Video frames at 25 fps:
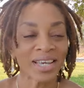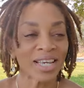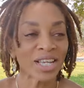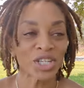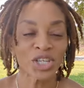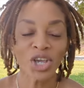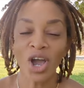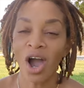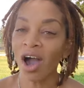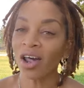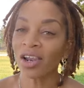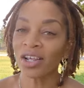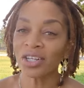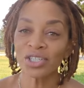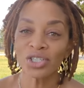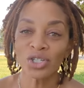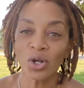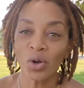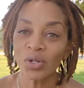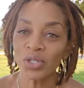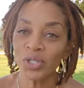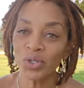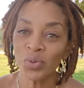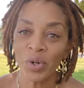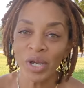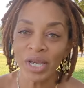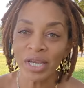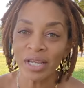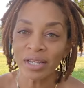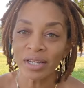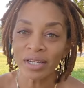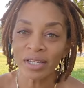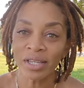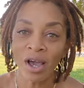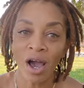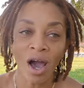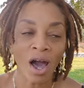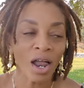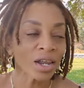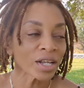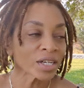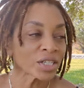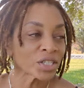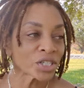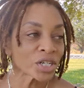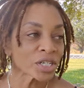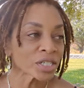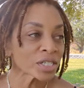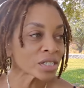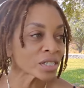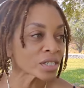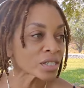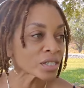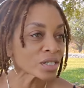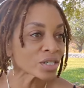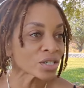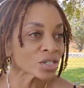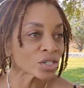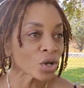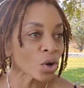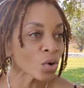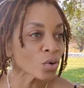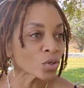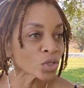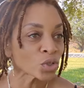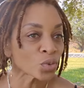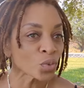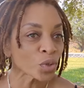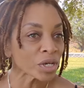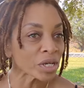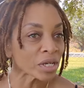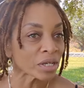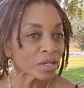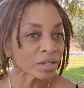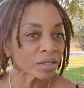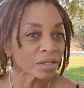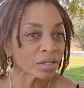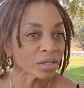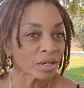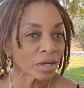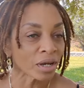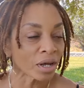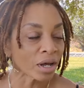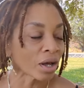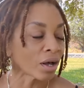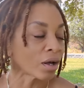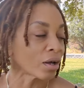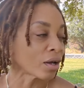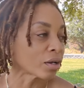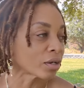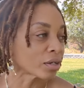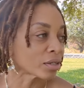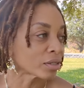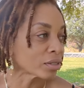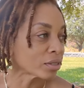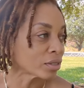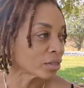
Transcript: eh, y'all are so sweet. Y'all are just so sweet. Ugh.